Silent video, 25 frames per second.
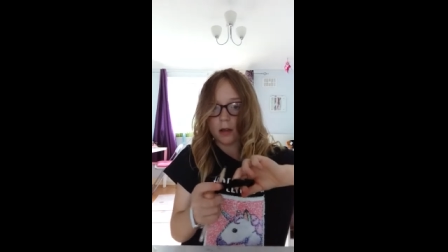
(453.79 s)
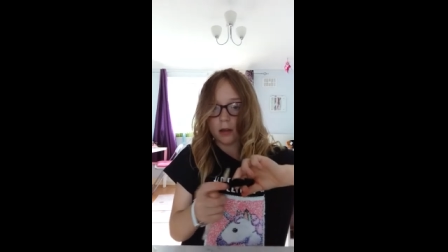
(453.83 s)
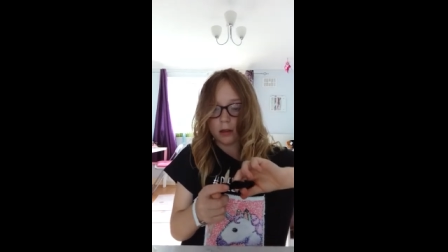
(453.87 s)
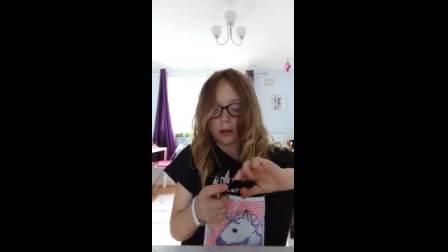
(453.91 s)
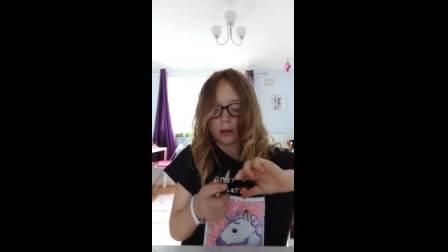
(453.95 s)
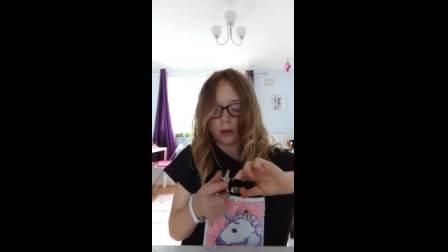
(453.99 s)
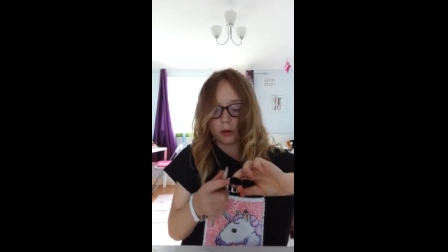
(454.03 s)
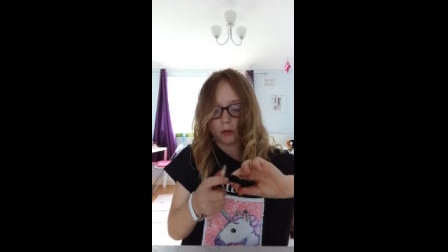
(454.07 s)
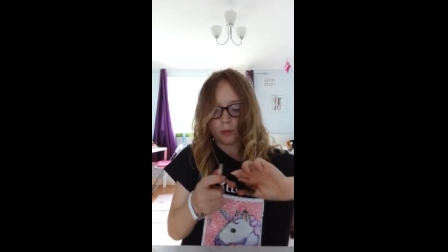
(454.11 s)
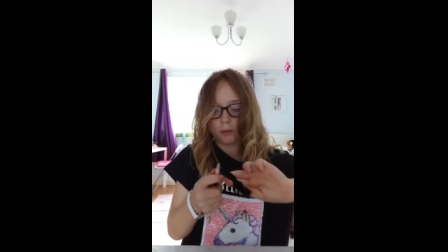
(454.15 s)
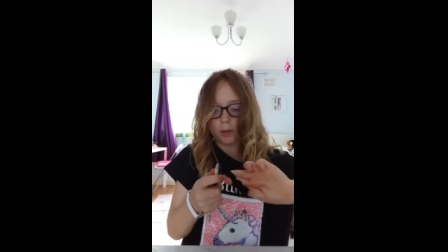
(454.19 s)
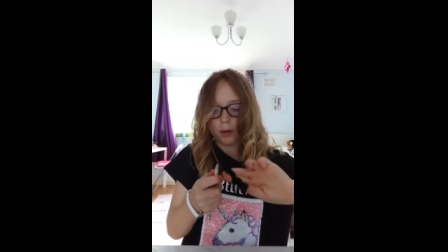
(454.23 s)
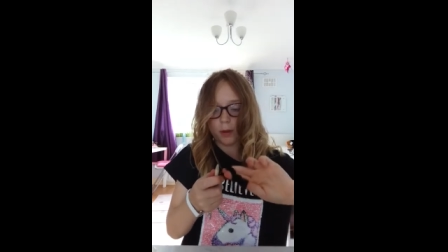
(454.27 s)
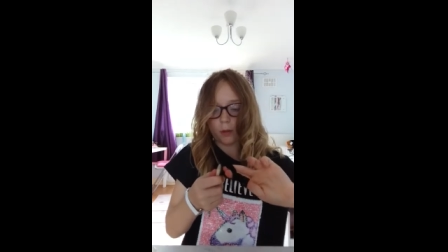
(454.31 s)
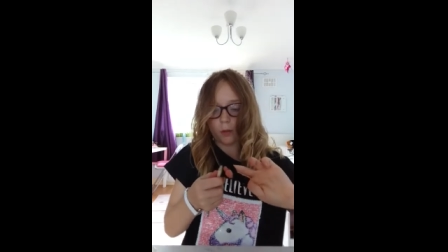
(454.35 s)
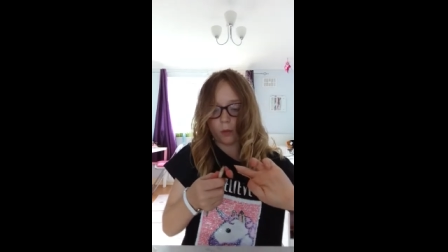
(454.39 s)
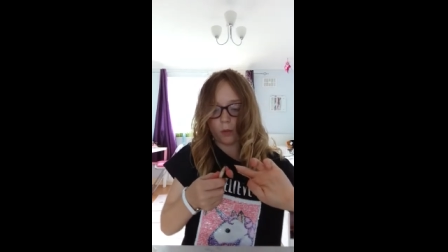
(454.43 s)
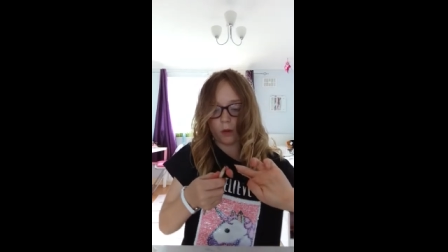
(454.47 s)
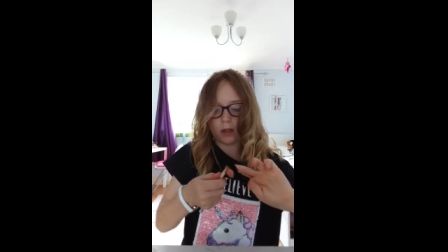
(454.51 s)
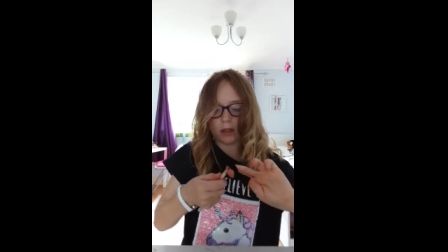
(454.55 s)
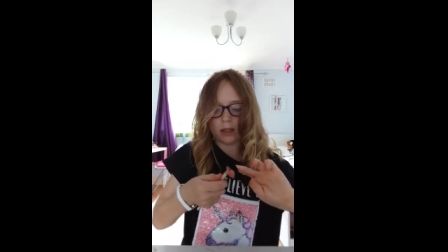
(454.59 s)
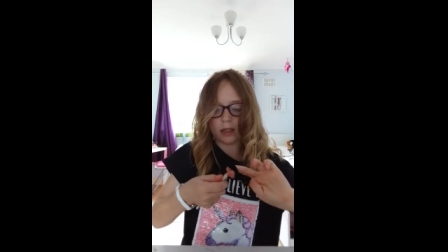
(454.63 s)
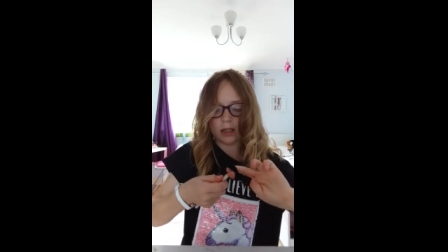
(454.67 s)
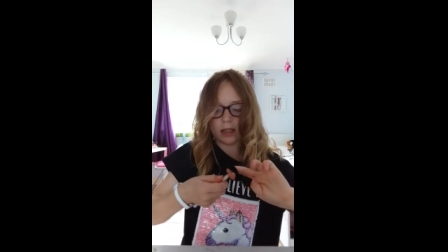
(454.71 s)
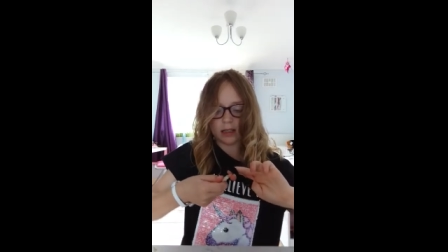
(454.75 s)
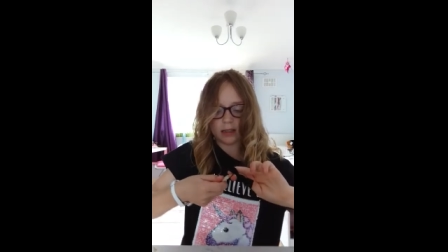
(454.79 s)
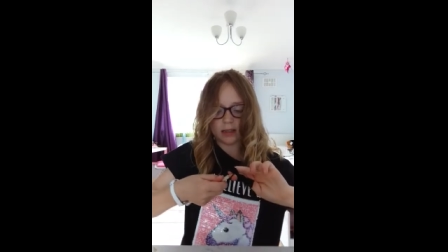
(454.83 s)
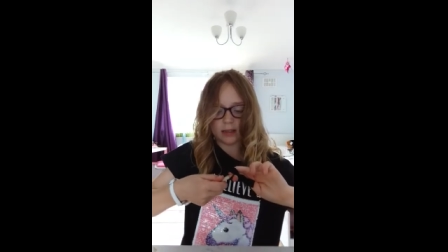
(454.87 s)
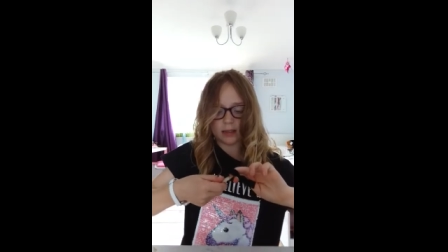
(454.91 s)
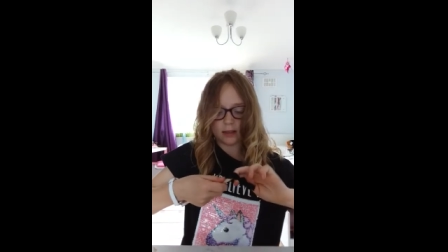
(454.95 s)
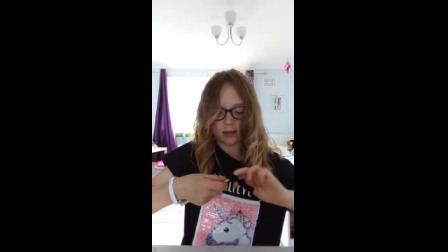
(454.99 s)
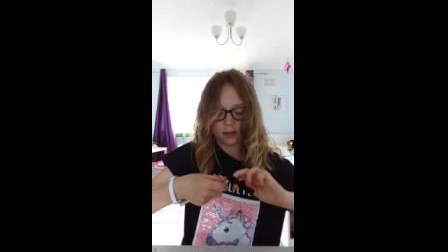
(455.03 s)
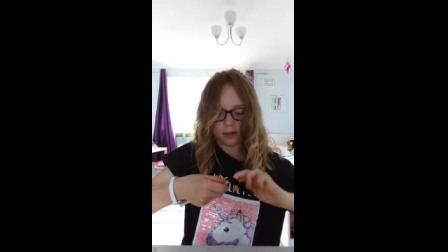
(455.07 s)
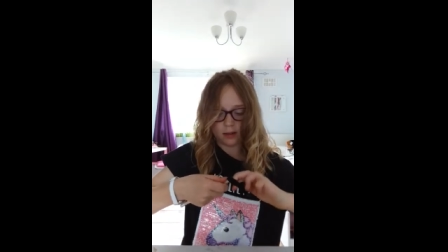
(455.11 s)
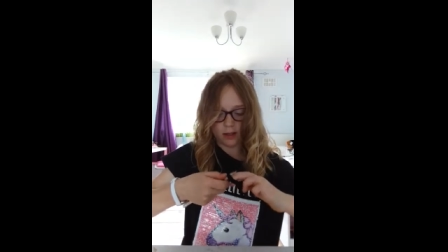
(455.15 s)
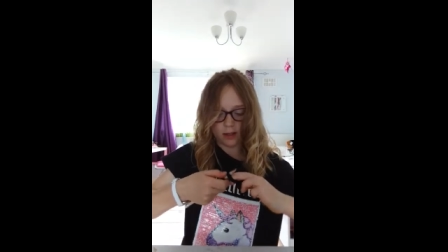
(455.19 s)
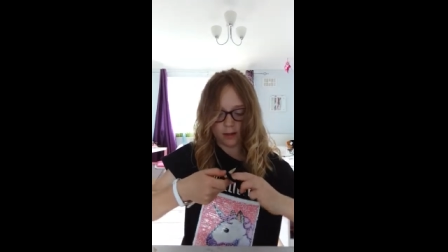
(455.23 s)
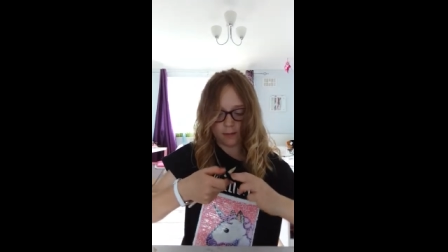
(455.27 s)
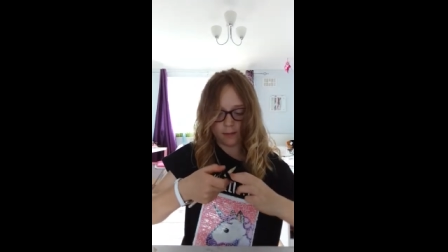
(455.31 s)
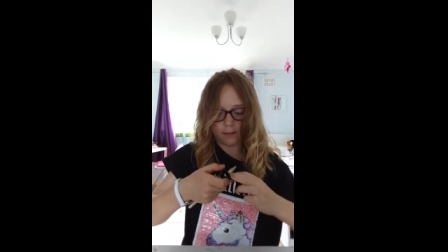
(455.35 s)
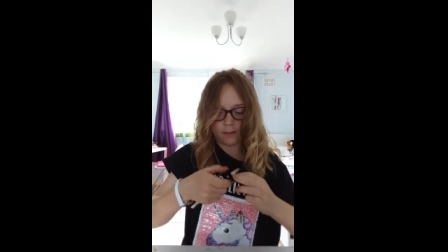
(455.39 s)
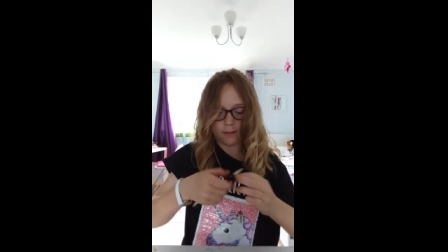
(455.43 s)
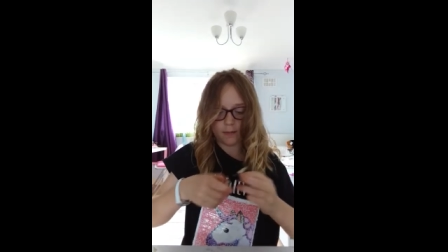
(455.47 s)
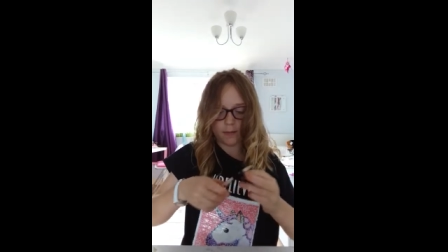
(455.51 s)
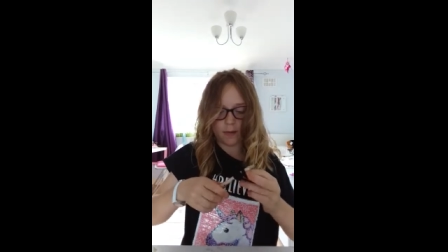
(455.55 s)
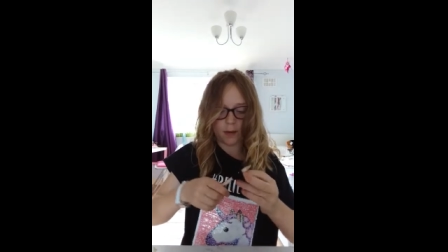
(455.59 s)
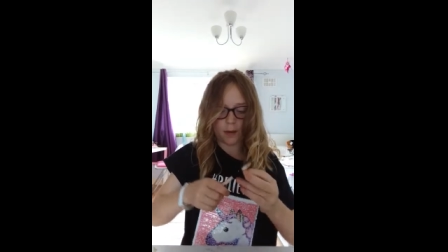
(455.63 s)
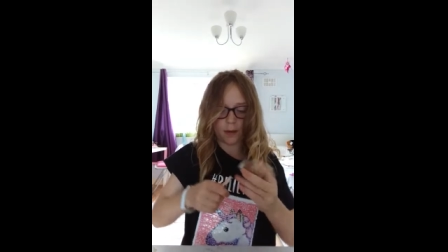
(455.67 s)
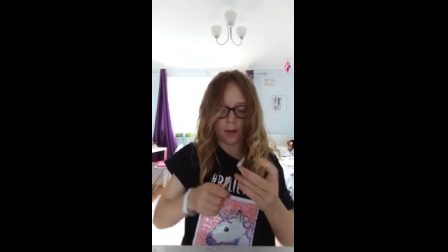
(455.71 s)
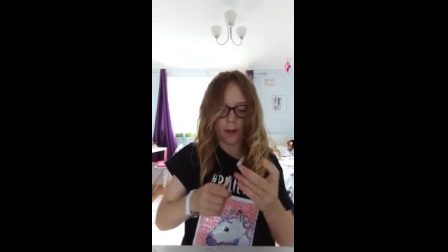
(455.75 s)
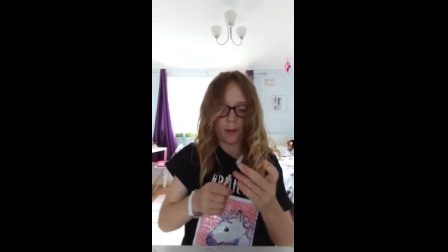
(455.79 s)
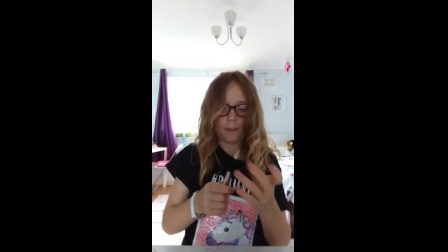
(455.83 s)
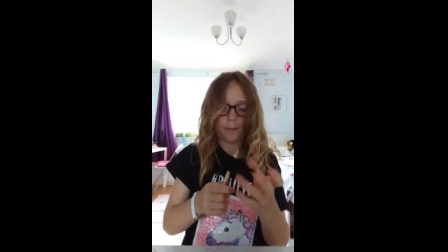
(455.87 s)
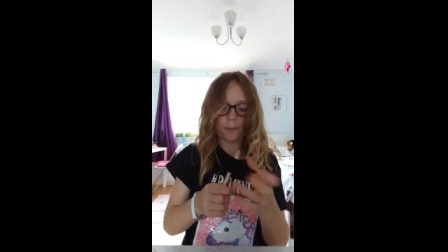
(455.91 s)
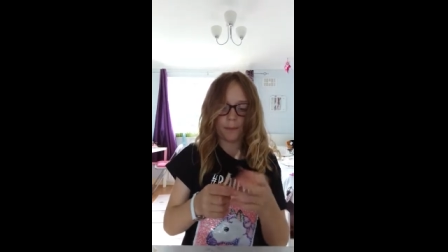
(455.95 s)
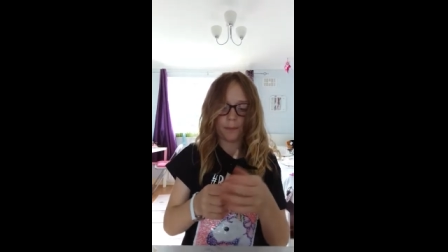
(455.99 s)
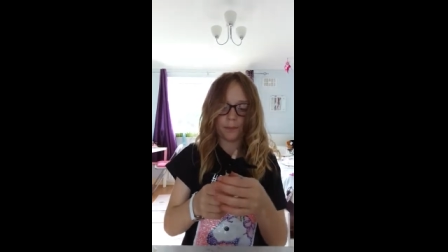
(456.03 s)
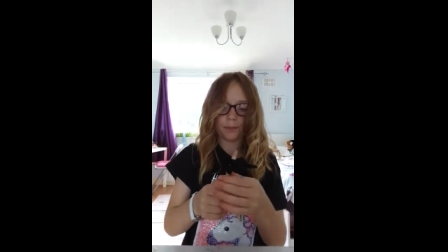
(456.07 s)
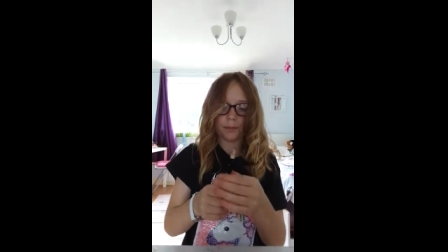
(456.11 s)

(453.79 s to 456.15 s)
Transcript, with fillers: Loop it one last time. There we go.